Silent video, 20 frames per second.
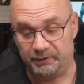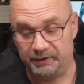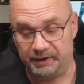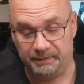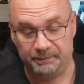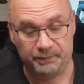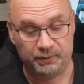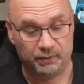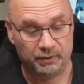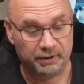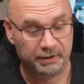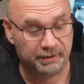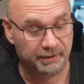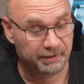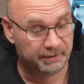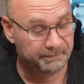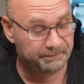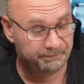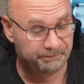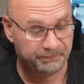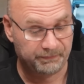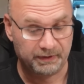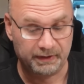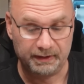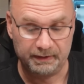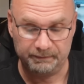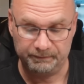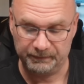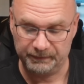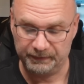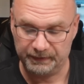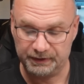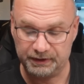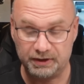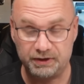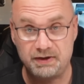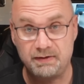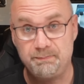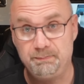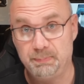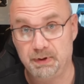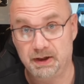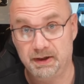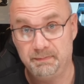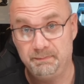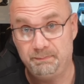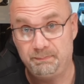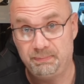important. This is the bottom